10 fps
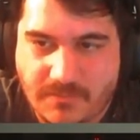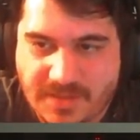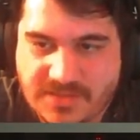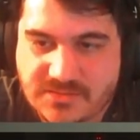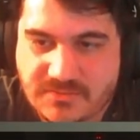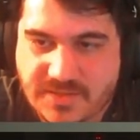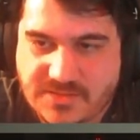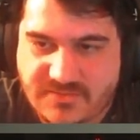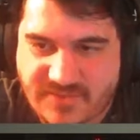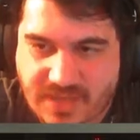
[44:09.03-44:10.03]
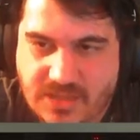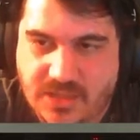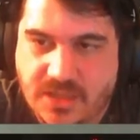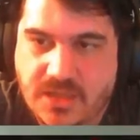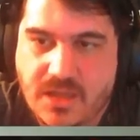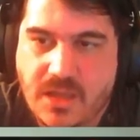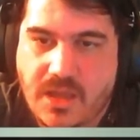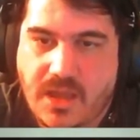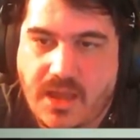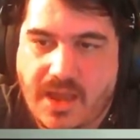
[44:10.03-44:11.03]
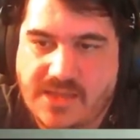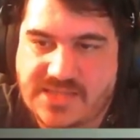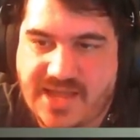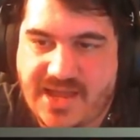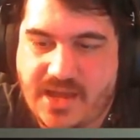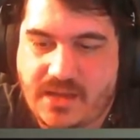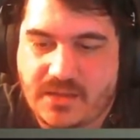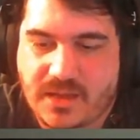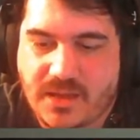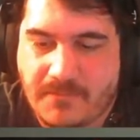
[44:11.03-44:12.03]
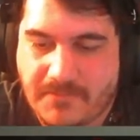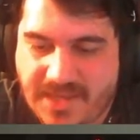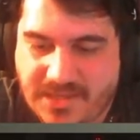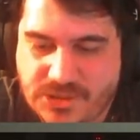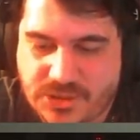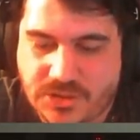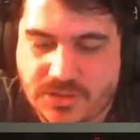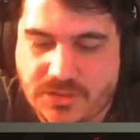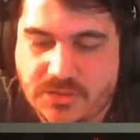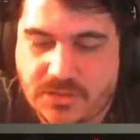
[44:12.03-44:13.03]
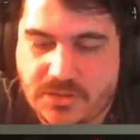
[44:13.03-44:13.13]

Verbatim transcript: Benson, Pennsylvania, has had a major